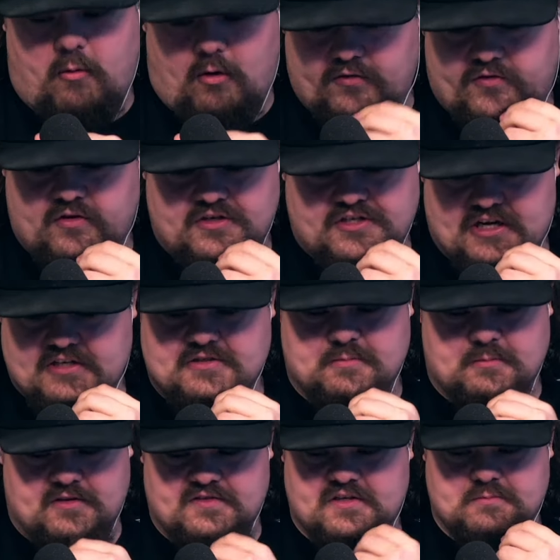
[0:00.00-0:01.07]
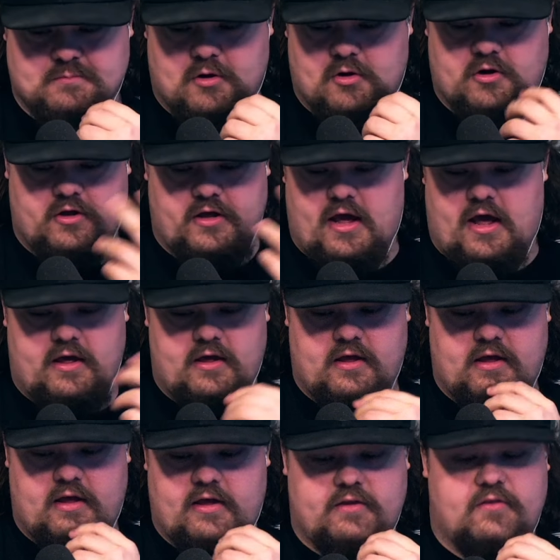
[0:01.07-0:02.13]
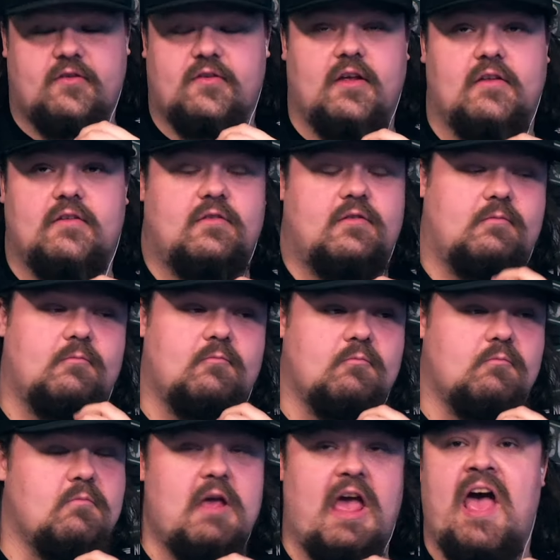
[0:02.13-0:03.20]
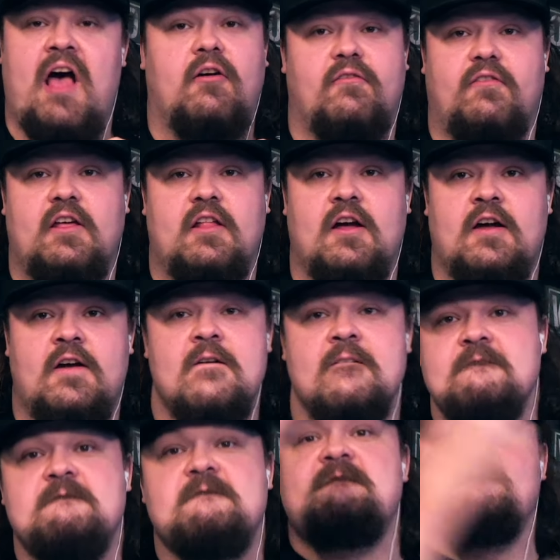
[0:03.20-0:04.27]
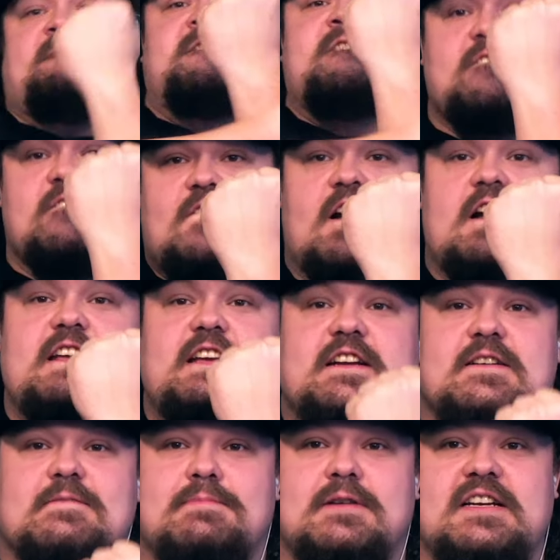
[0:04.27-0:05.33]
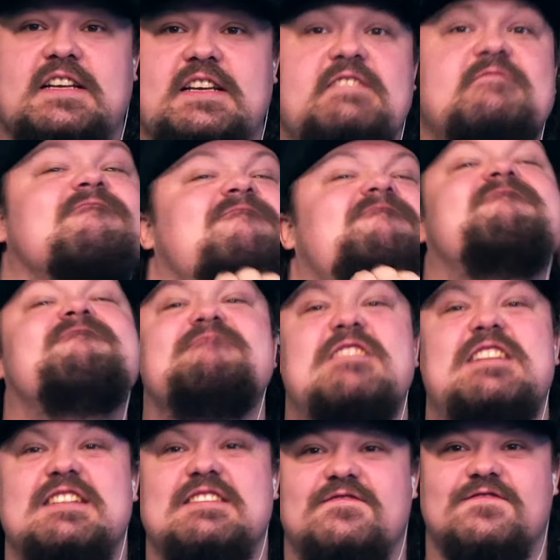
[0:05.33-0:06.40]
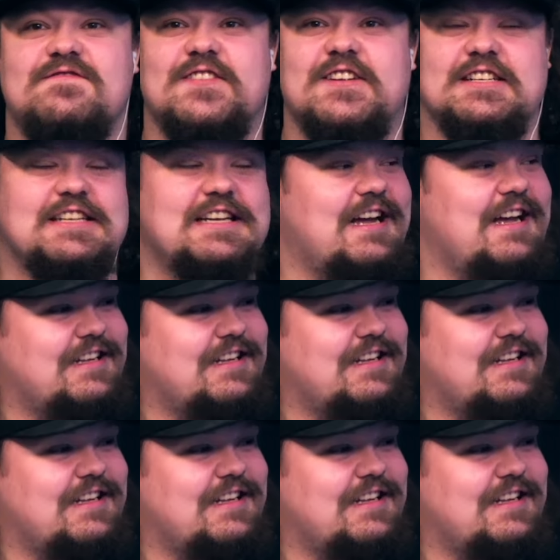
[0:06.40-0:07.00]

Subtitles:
worse than Josh Smith, says Broder. Yeah, it's Alavila right here, buddy. Motherfucker,